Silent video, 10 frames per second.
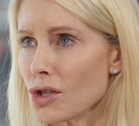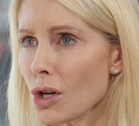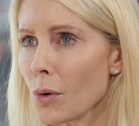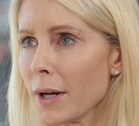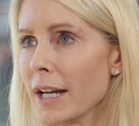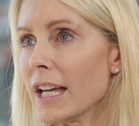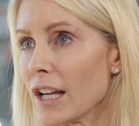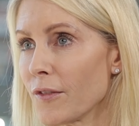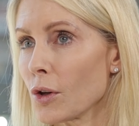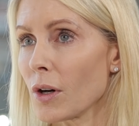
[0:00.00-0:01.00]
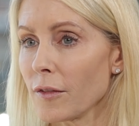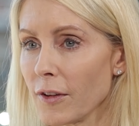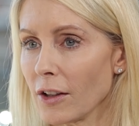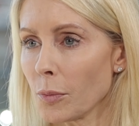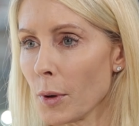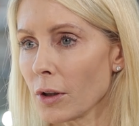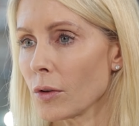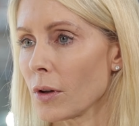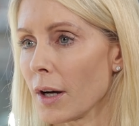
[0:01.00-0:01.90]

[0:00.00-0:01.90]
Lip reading: so if you're on Facebook,